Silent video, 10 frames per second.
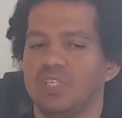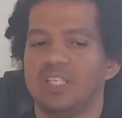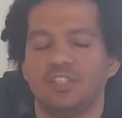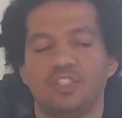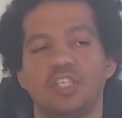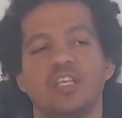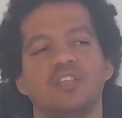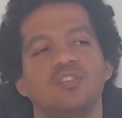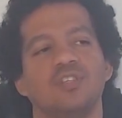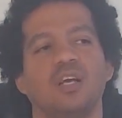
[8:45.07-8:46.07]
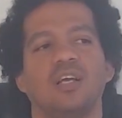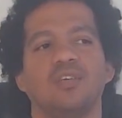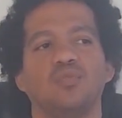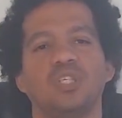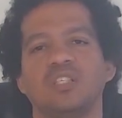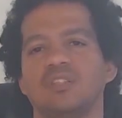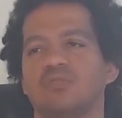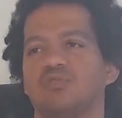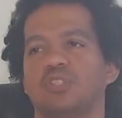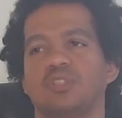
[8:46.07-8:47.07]
in exchange i will
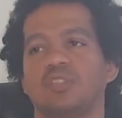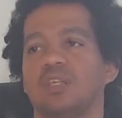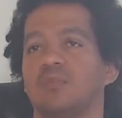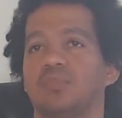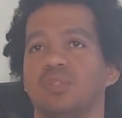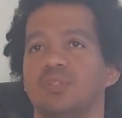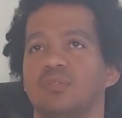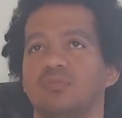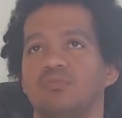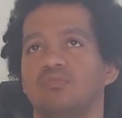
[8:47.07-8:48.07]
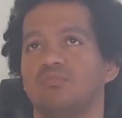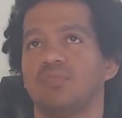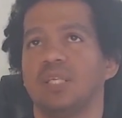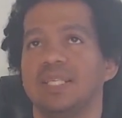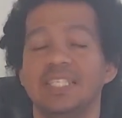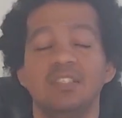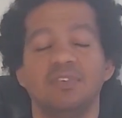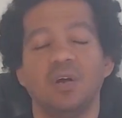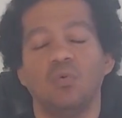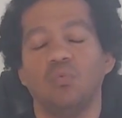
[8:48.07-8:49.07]
for example
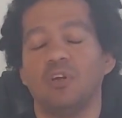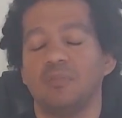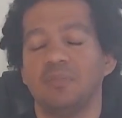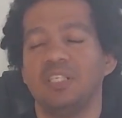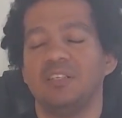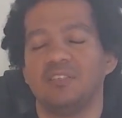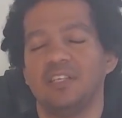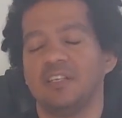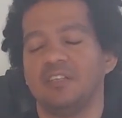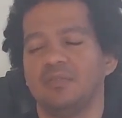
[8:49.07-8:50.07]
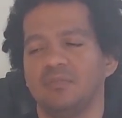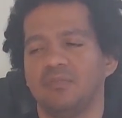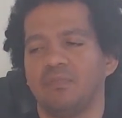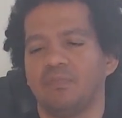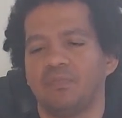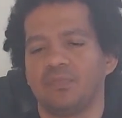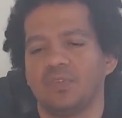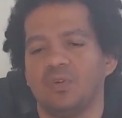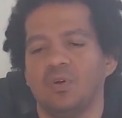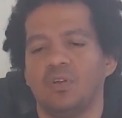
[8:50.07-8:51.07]
leave out one meal a day
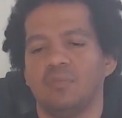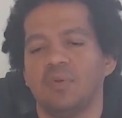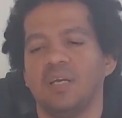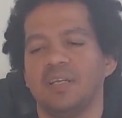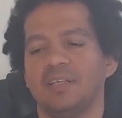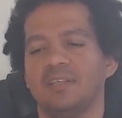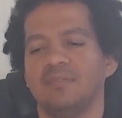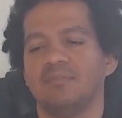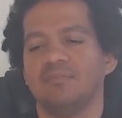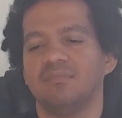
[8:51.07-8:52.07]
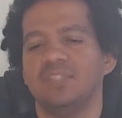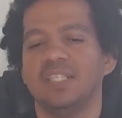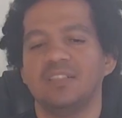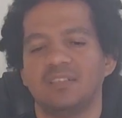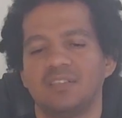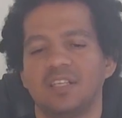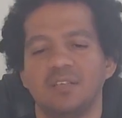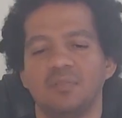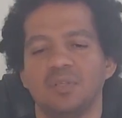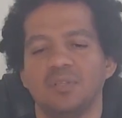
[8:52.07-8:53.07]
on my dinner
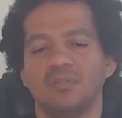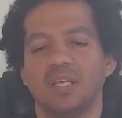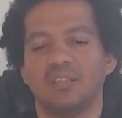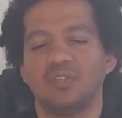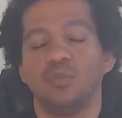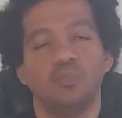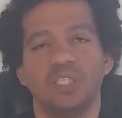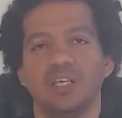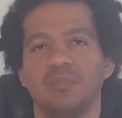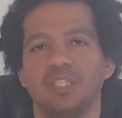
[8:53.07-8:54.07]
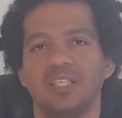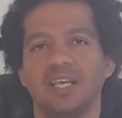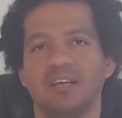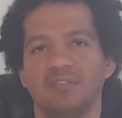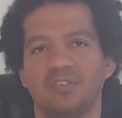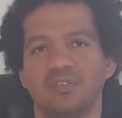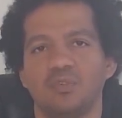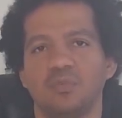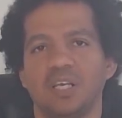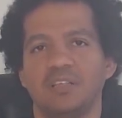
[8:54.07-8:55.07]
table at 2 p.m. in the
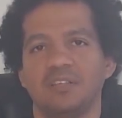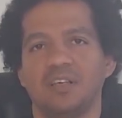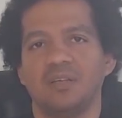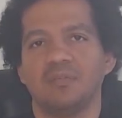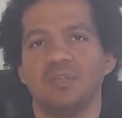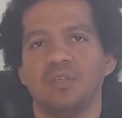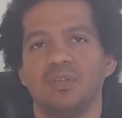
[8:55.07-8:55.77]
afternoon my time